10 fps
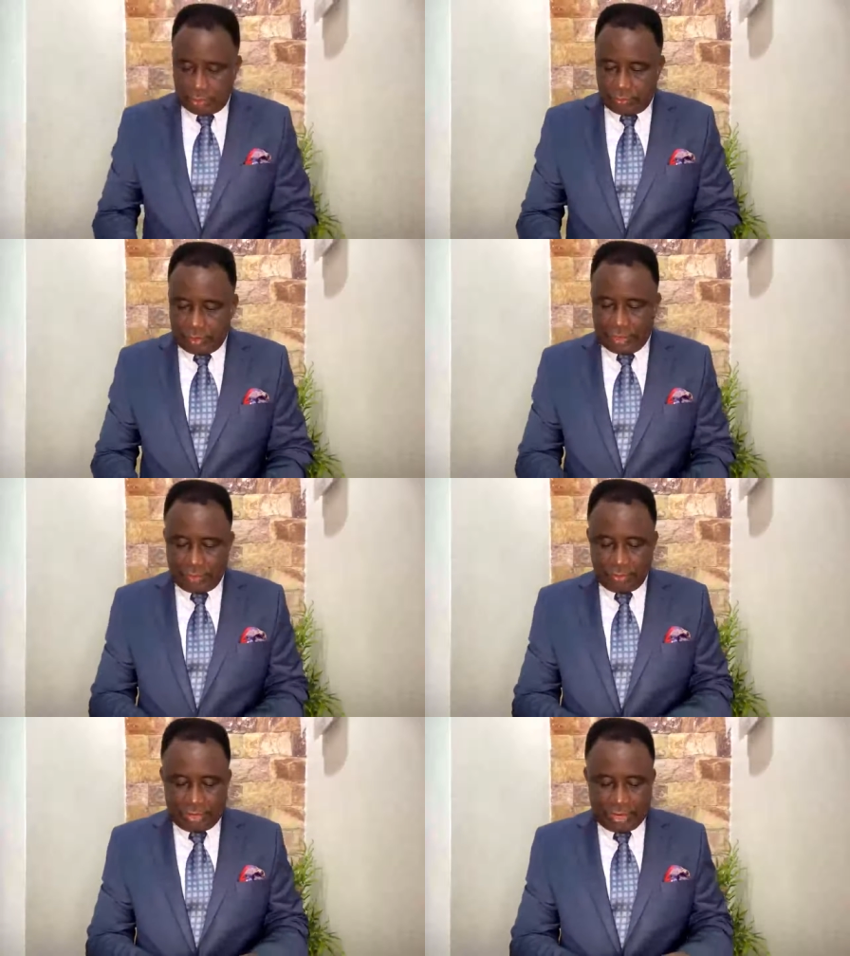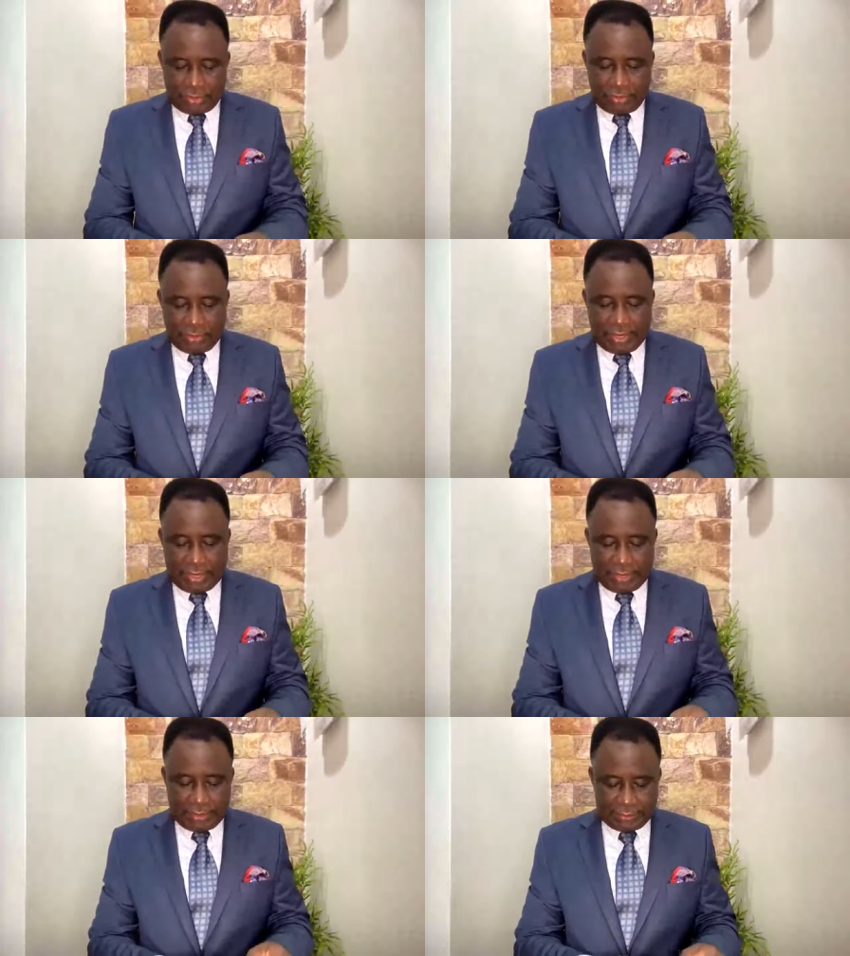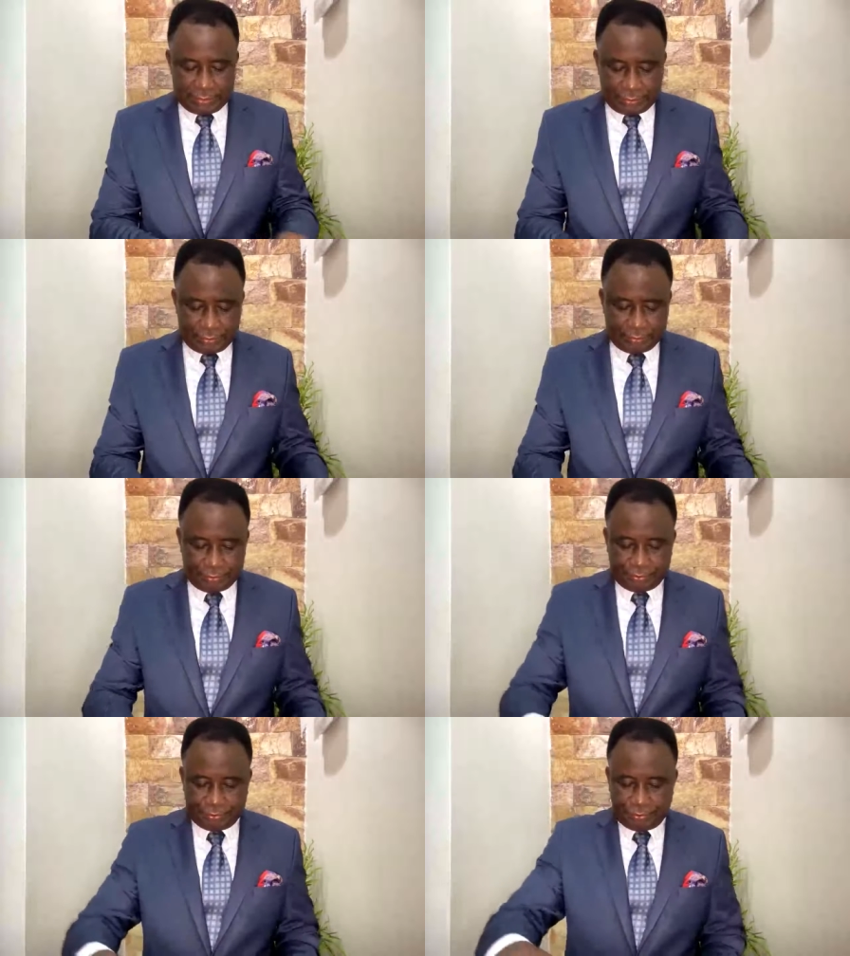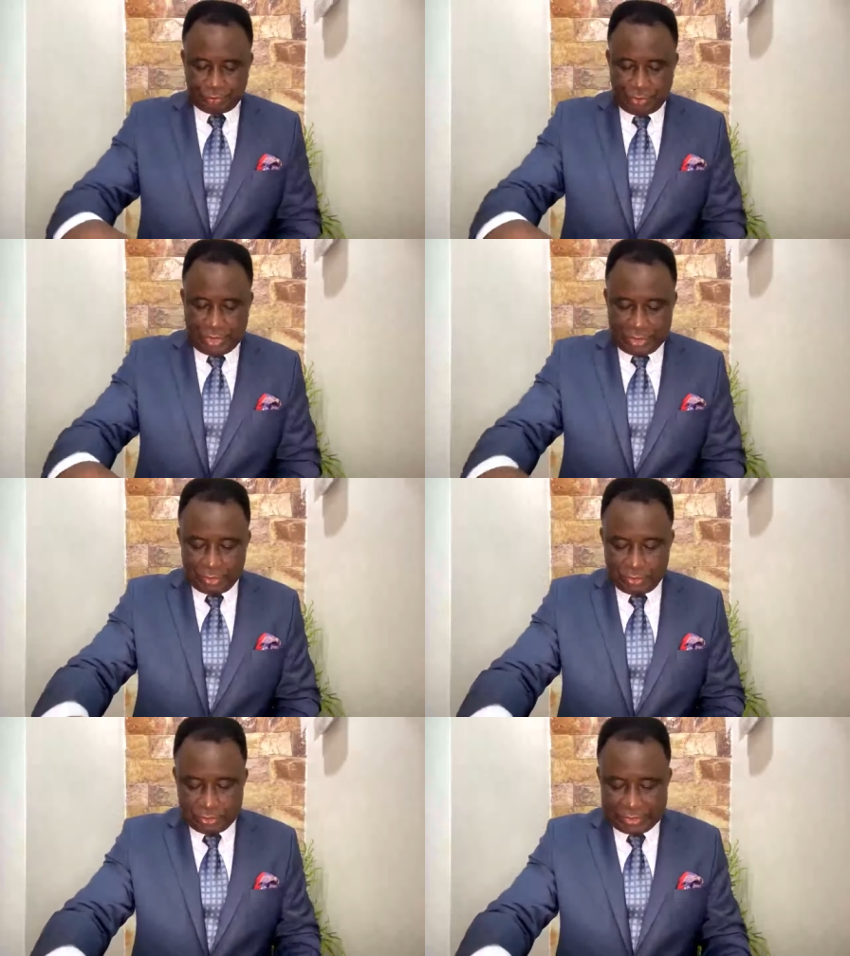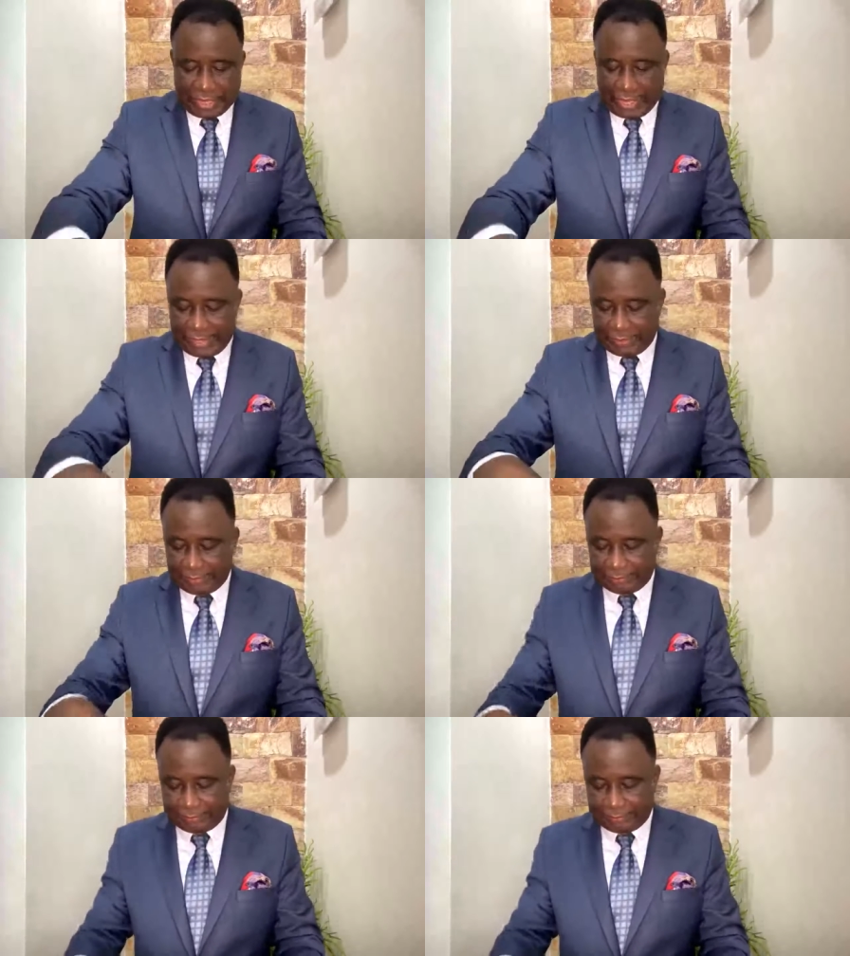Well, what a good day. What a good time.